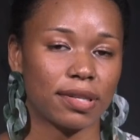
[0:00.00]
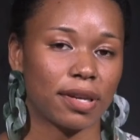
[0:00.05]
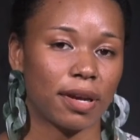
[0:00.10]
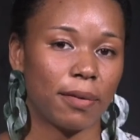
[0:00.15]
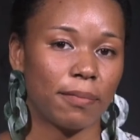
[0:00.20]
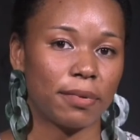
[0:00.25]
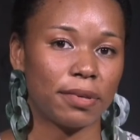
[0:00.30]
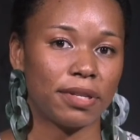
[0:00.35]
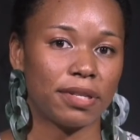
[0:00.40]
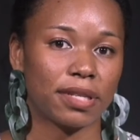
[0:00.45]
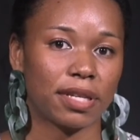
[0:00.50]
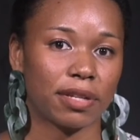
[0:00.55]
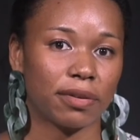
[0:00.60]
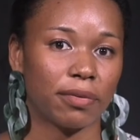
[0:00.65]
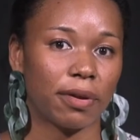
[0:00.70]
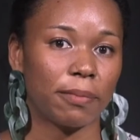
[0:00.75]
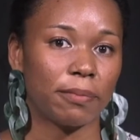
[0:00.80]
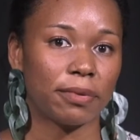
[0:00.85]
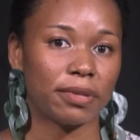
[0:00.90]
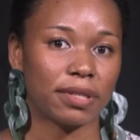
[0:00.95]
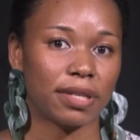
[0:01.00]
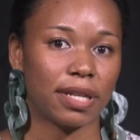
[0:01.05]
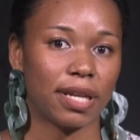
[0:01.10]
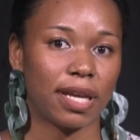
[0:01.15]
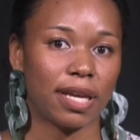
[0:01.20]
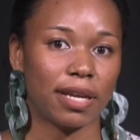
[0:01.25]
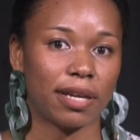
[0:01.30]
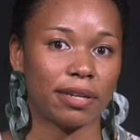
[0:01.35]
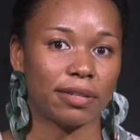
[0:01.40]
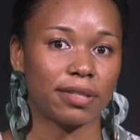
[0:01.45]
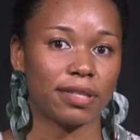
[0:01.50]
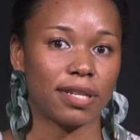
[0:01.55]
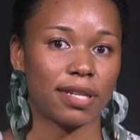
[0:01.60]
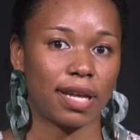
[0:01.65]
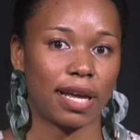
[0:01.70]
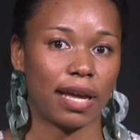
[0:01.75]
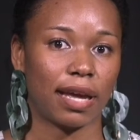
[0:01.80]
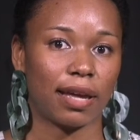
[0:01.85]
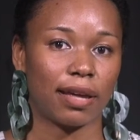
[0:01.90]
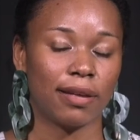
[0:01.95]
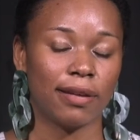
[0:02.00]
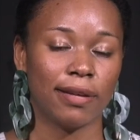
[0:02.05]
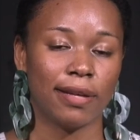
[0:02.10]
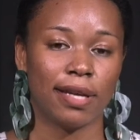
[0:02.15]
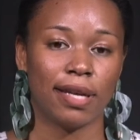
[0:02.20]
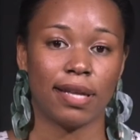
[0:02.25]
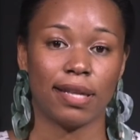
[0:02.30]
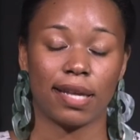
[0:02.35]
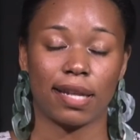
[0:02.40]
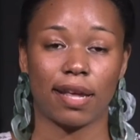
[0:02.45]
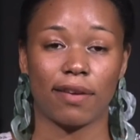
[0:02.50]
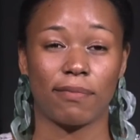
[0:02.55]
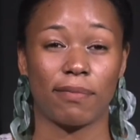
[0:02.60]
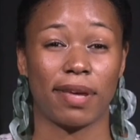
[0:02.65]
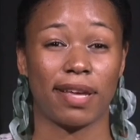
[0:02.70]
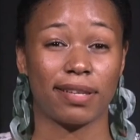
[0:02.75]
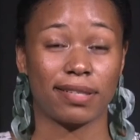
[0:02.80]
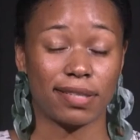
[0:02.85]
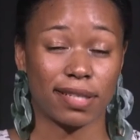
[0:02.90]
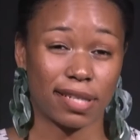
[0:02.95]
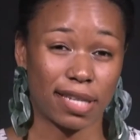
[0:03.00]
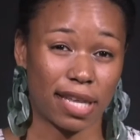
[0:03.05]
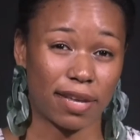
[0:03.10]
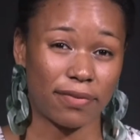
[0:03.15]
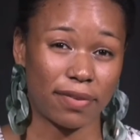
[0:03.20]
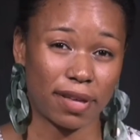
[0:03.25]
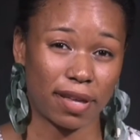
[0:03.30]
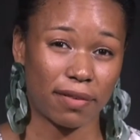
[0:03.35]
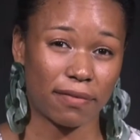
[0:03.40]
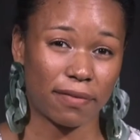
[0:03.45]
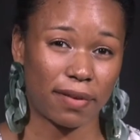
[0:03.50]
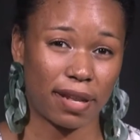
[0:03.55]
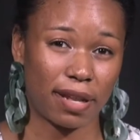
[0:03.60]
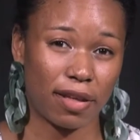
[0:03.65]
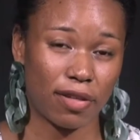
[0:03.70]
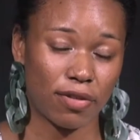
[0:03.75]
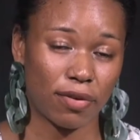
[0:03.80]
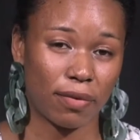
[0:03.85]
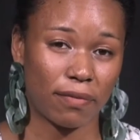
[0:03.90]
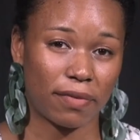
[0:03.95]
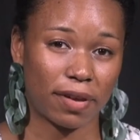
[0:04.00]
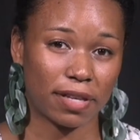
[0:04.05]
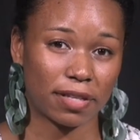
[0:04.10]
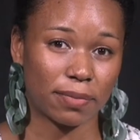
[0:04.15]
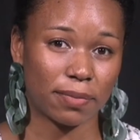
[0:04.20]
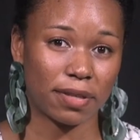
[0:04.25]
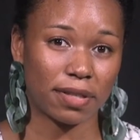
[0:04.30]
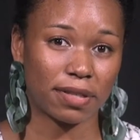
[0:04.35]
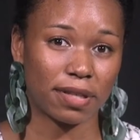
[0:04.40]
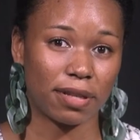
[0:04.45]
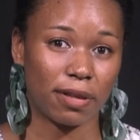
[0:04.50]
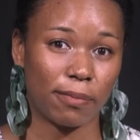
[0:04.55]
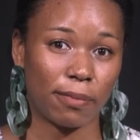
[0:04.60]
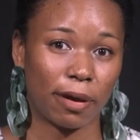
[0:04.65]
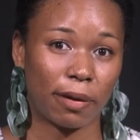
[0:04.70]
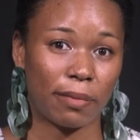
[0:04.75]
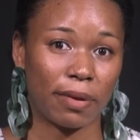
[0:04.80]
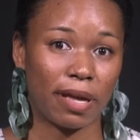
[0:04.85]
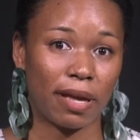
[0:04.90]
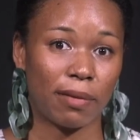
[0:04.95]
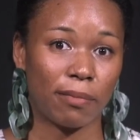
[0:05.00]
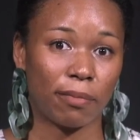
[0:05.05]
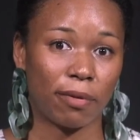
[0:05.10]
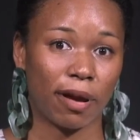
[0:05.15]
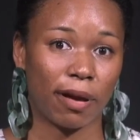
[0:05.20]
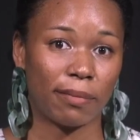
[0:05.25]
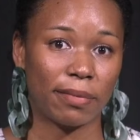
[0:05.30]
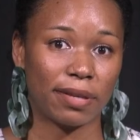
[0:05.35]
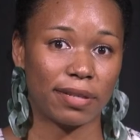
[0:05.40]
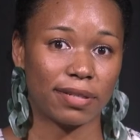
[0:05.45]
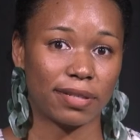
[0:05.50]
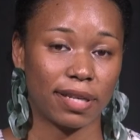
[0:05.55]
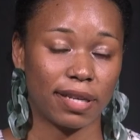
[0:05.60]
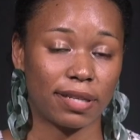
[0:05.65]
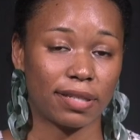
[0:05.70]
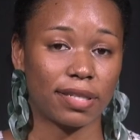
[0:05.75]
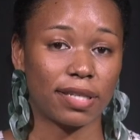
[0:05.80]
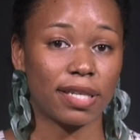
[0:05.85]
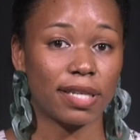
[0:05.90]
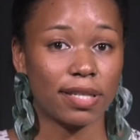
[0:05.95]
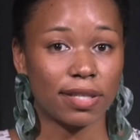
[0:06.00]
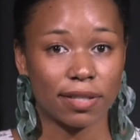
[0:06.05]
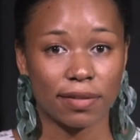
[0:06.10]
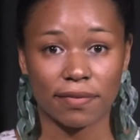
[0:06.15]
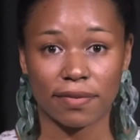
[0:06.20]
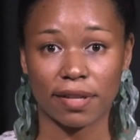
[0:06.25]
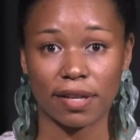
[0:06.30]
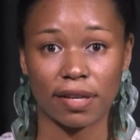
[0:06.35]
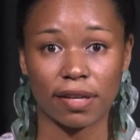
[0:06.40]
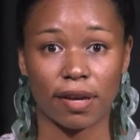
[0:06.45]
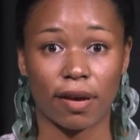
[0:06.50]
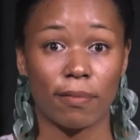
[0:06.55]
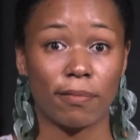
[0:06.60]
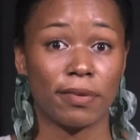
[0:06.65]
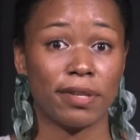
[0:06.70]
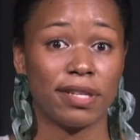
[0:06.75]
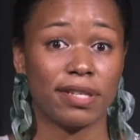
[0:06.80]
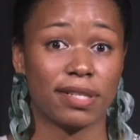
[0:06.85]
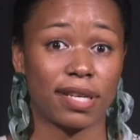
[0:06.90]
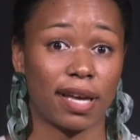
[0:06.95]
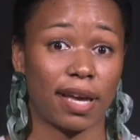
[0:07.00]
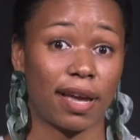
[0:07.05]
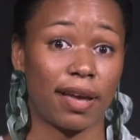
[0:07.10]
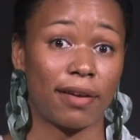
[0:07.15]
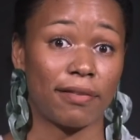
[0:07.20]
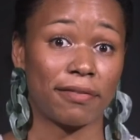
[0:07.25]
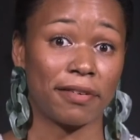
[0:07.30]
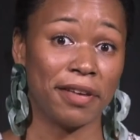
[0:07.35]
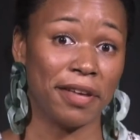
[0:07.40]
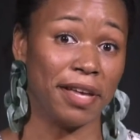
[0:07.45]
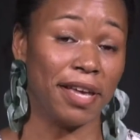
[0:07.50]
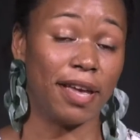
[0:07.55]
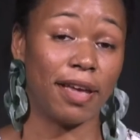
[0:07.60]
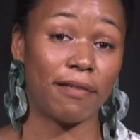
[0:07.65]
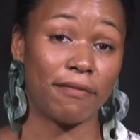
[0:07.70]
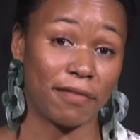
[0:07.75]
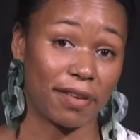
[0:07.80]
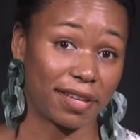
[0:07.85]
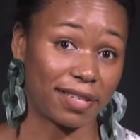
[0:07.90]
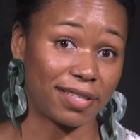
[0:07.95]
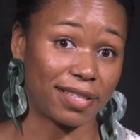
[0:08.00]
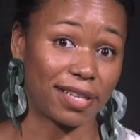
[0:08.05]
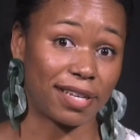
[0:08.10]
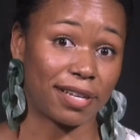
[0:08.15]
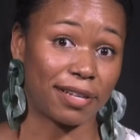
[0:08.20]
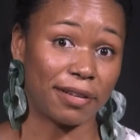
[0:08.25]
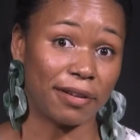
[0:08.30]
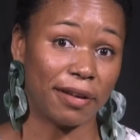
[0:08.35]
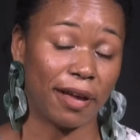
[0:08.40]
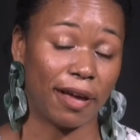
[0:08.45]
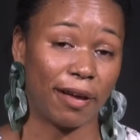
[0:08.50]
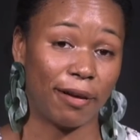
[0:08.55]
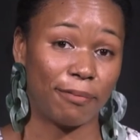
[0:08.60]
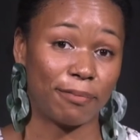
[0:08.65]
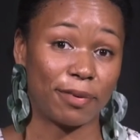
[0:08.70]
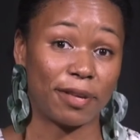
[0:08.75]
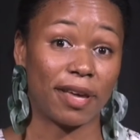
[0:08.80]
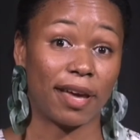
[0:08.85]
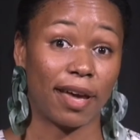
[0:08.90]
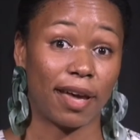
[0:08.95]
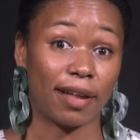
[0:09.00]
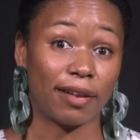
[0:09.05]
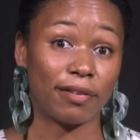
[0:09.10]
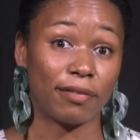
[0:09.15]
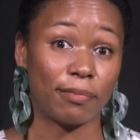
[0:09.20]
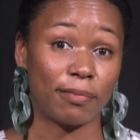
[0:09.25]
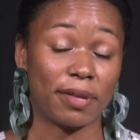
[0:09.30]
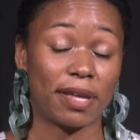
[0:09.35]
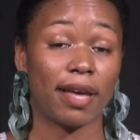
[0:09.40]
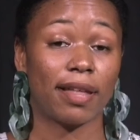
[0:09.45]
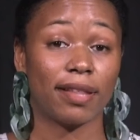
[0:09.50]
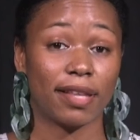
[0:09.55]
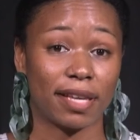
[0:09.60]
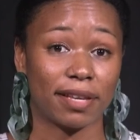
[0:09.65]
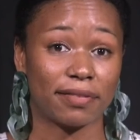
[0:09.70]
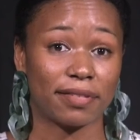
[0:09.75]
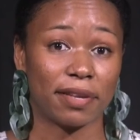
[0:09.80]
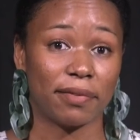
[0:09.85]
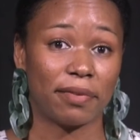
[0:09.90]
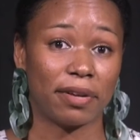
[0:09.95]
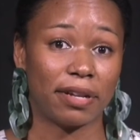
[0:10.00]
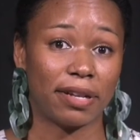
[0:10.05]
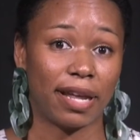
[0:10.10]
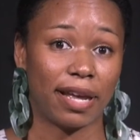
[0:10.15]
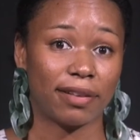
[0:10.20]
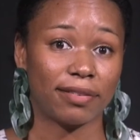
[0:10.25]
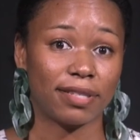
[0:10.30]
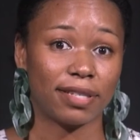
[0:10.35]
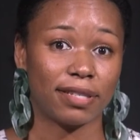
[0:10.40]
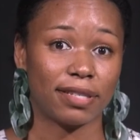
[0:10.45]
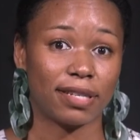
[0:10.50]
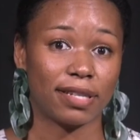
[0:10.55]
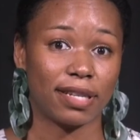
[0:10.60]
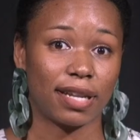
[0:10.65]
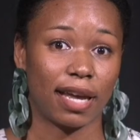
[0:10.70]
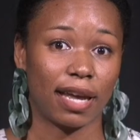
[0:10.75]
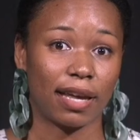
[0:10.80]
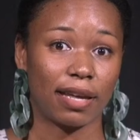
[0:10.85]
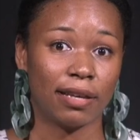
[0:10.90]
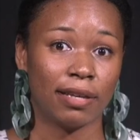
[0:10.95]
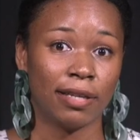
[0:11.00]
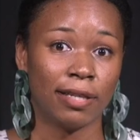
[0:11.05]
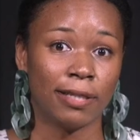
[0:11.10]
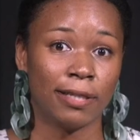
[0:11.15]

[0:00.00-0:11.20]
the companies that are represented here today that have made significant financial investments in the Birmingham Promise, and to each of the companies that have invested beyond the gifts that we're announcing today.